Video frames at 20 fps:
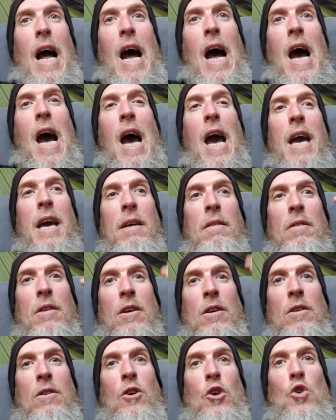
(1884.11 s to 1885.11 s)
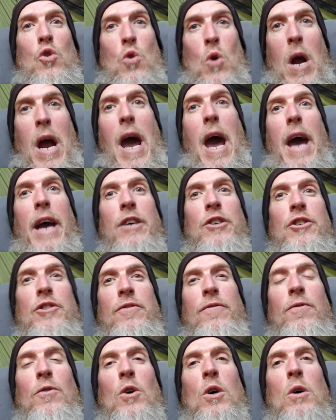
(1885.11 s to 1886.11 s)
I crashed
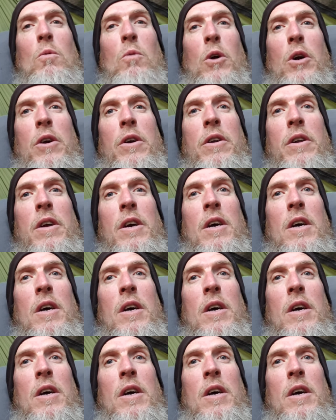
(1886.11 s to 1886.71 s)
forward